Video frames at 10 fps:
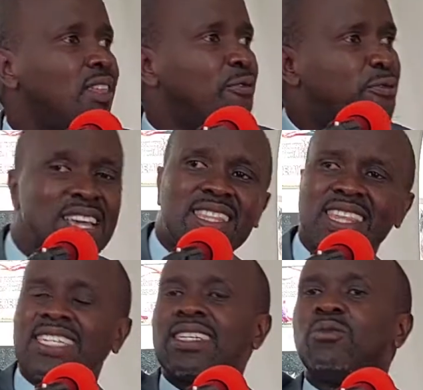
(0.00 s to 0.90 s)
the faith
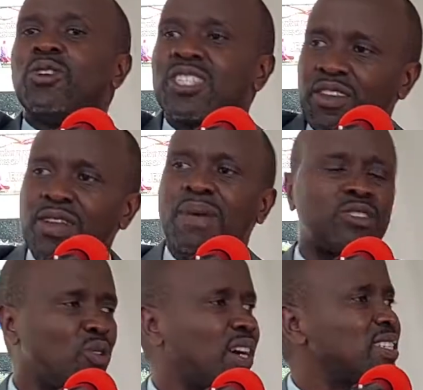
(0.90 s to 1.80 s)
that was given
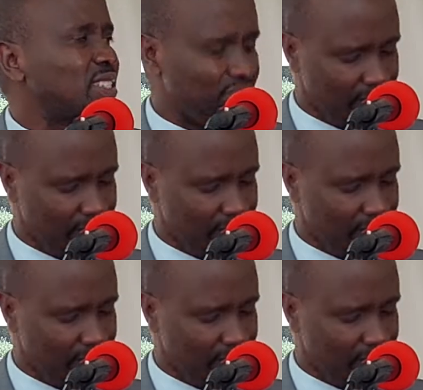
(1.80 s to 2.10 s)
back to us.